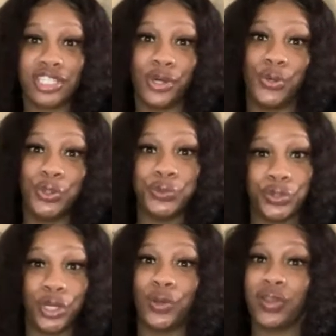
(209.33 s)
So you
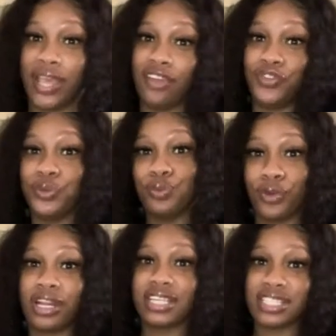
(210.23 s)
know that if you
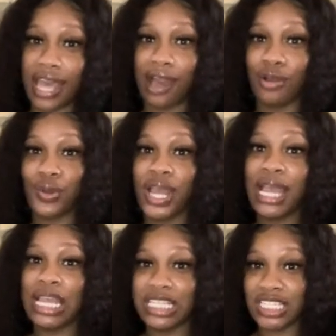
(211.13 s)
wore this out
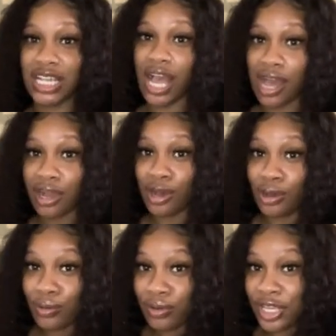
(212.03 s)
in
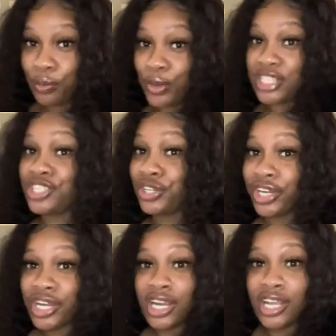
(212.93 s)
Chicago in the
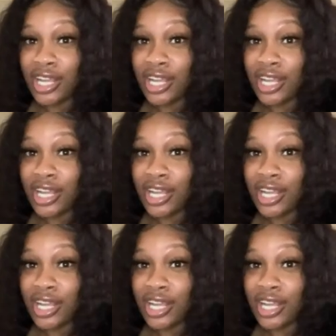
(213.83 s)
winter,